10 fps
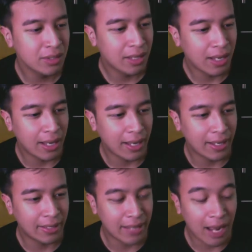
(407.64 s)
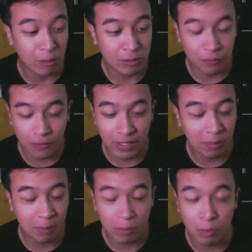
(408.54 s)
And yeah, I was afraid that
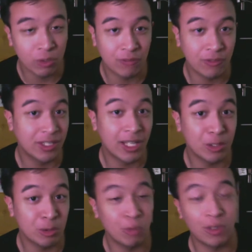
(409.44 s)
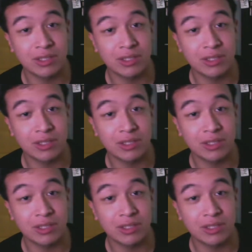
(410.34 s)
people won't even get to watch